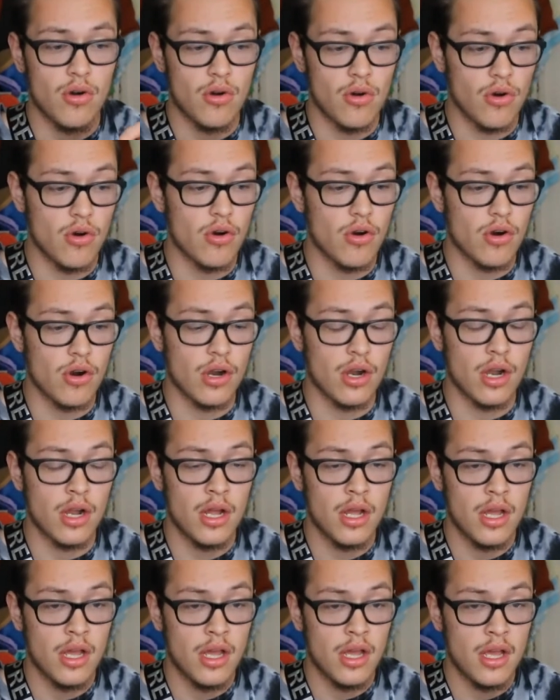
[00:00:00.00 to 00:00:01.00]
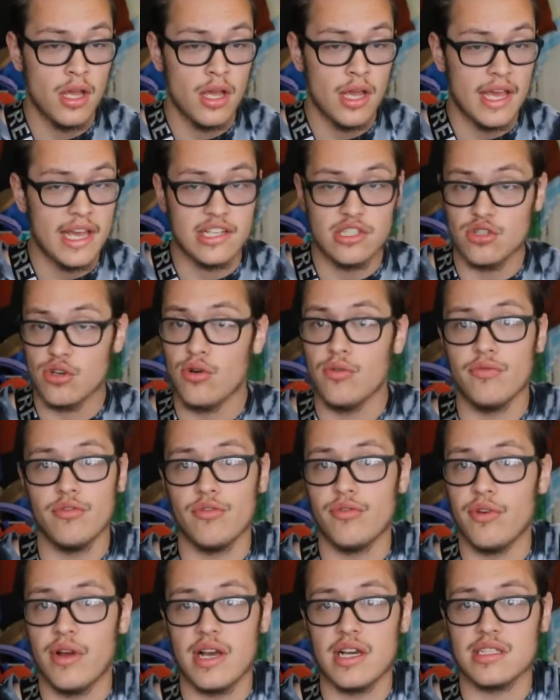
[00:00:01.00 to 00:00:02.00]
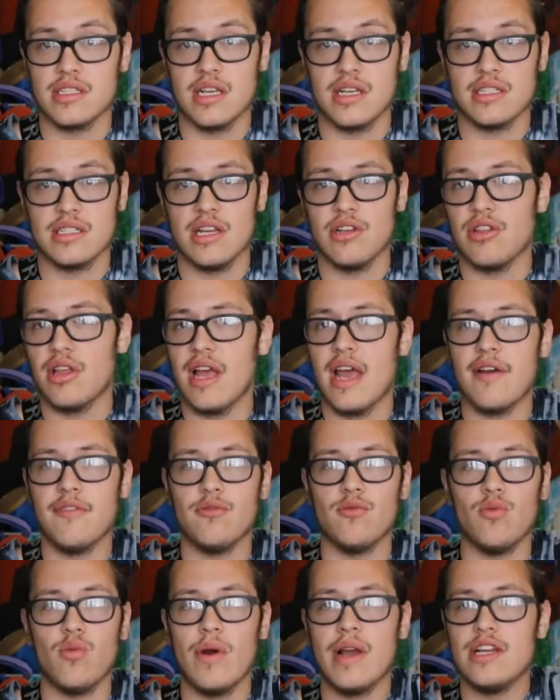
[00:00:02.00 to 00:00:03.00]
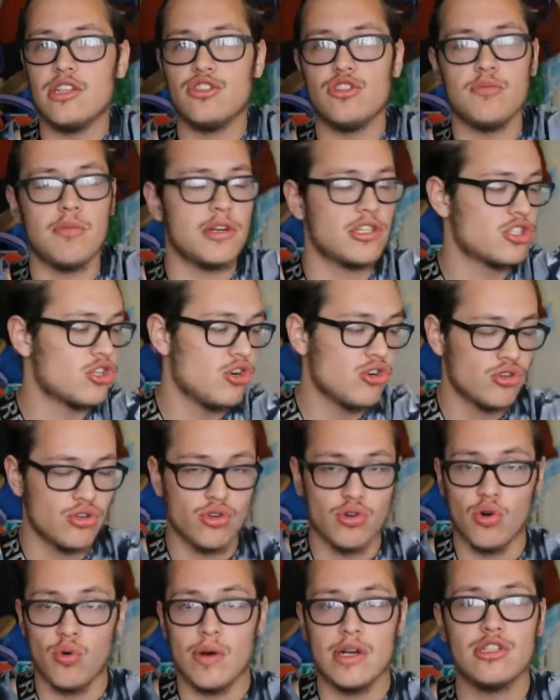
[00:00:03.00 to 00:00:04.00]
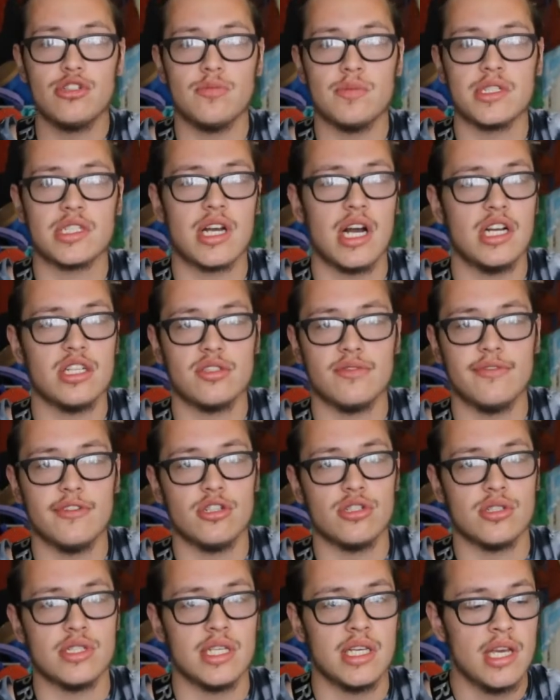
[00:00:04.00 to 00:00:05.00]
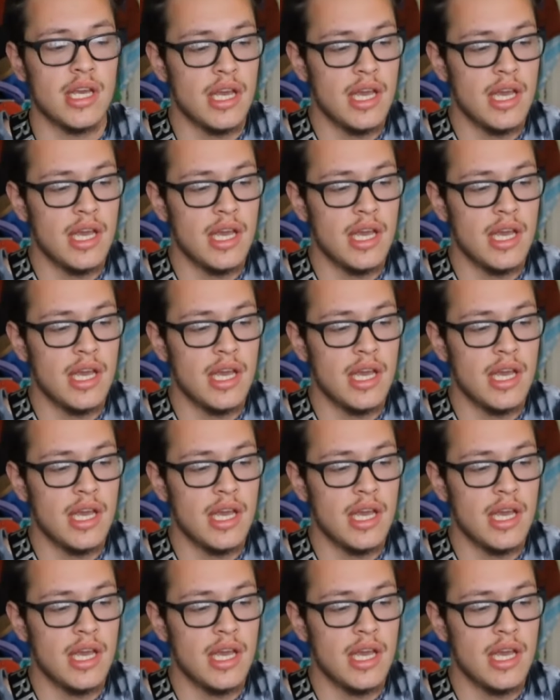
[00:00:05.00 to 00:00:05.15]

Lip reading: or it's over for XXL. They have way too much going on, way too much controversy.